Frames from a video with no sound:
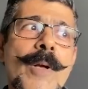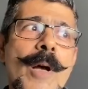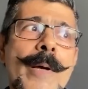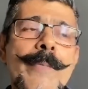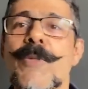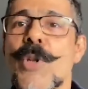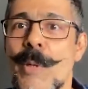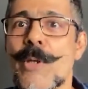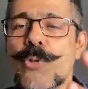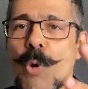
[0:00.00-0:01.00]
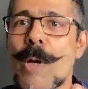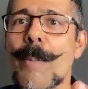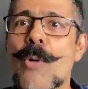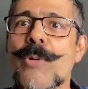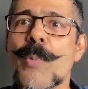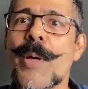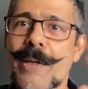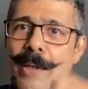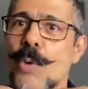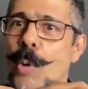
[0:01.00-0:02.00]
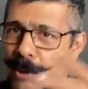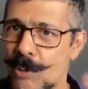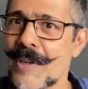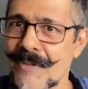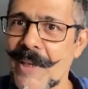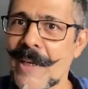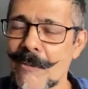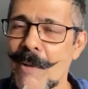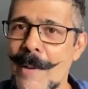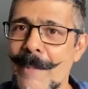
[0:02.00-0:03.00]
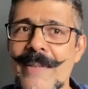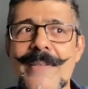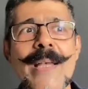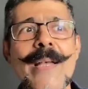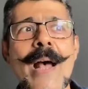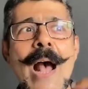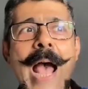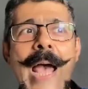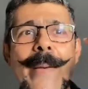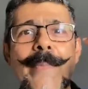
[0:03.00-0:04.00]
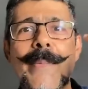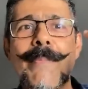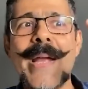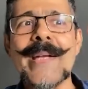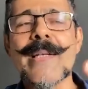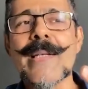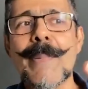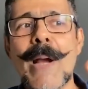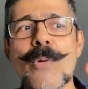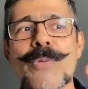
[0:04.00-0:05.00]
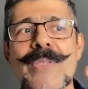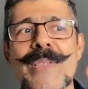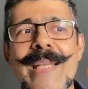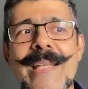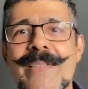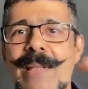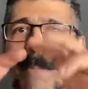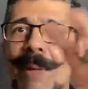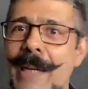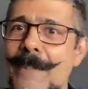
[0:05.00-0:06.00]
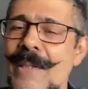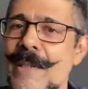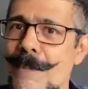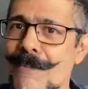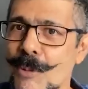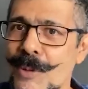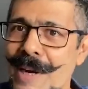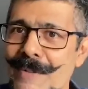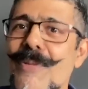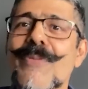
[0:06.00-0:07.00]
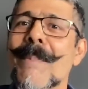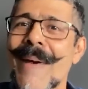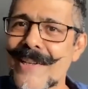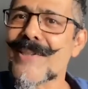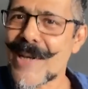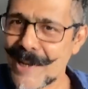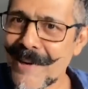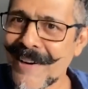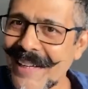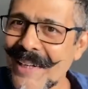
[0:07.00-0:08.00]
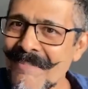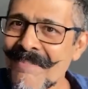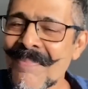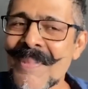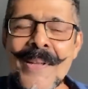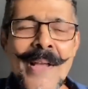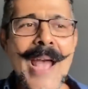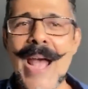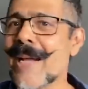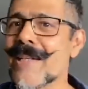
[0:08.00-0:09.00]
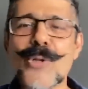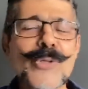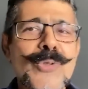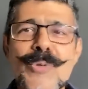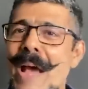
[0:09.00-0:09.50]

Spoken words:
When you talk about the vehicle going through difficult environments, I am reminded about seeing some clips and some photographs of the Paris-Dakar rally. And used to